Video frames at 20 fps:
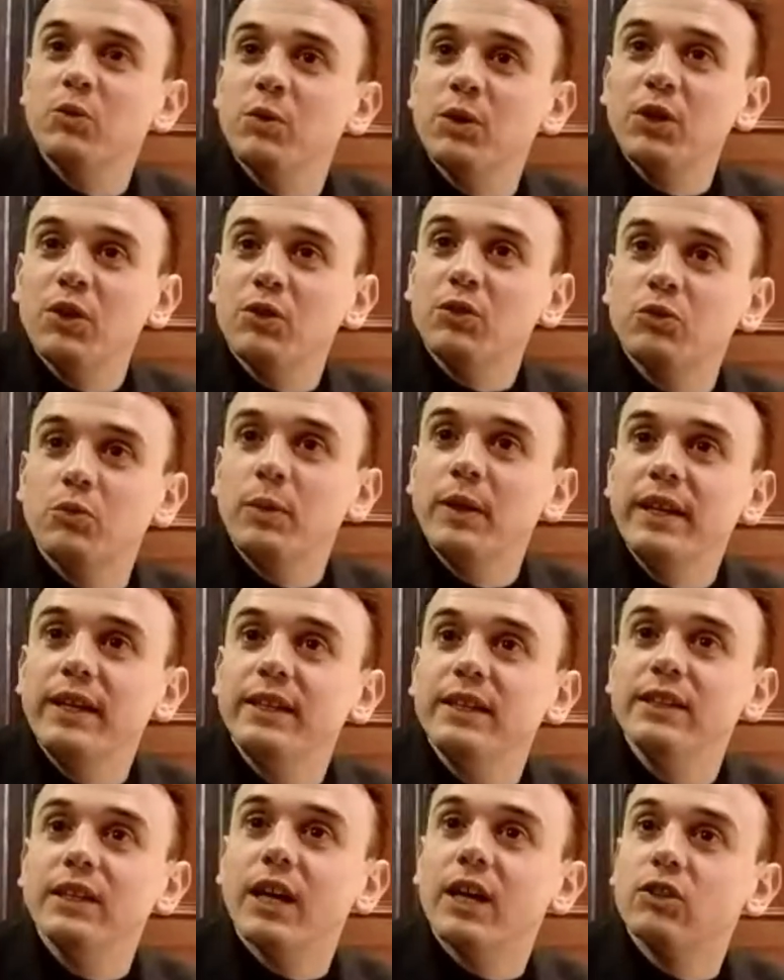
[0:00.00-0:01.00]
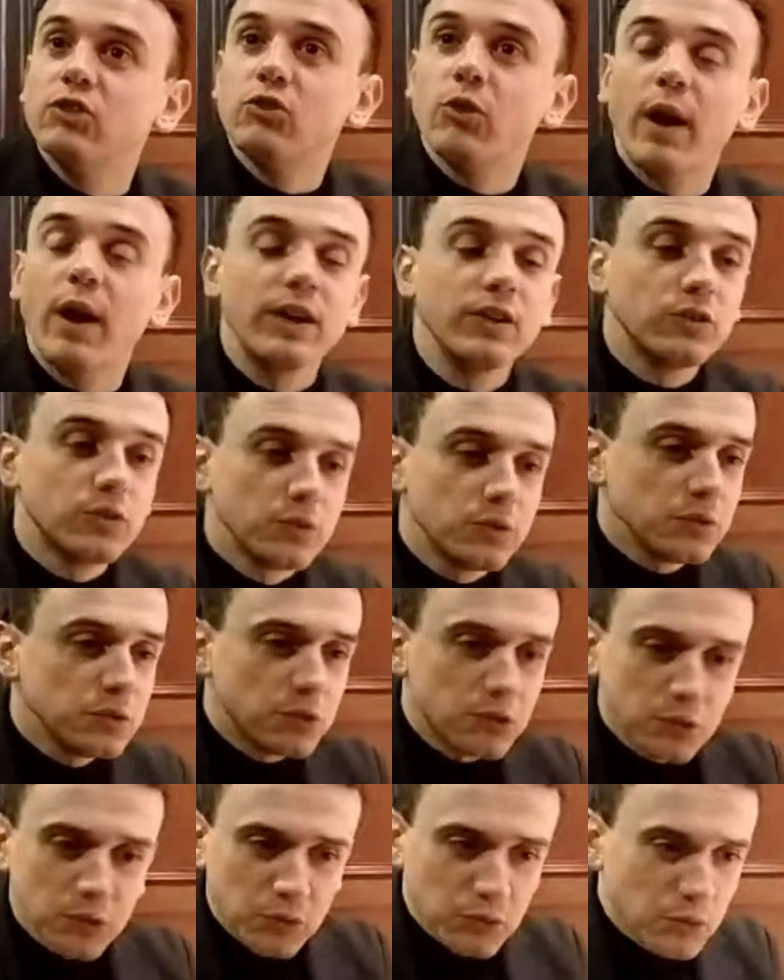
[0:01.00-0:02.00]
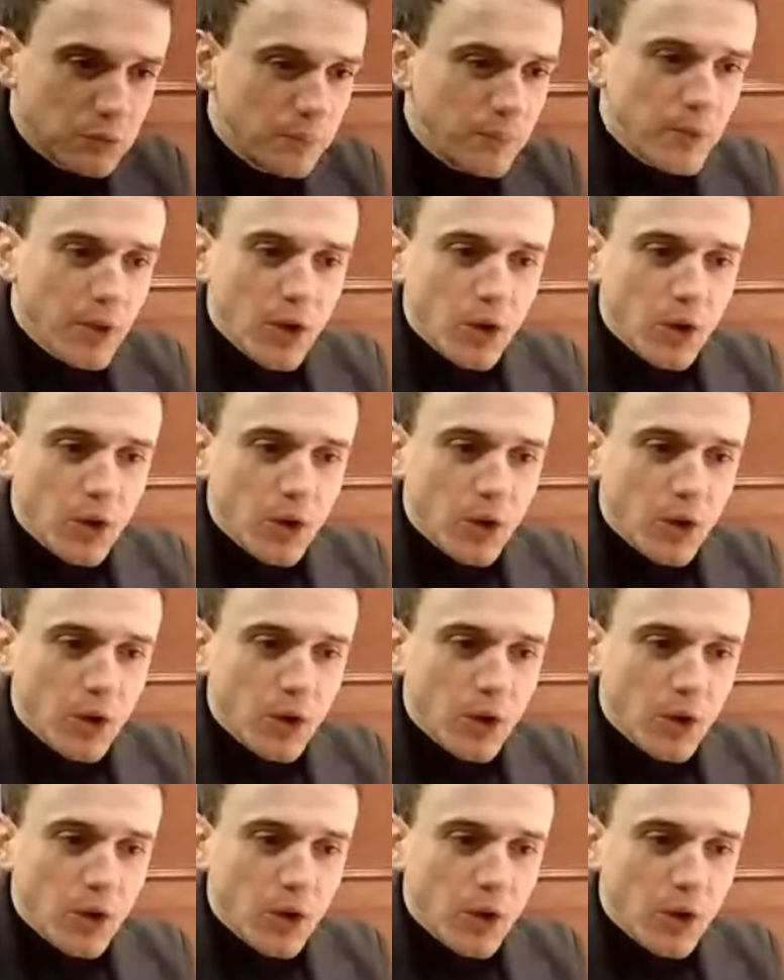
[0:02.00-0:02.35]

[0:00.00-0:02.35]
We don't really try to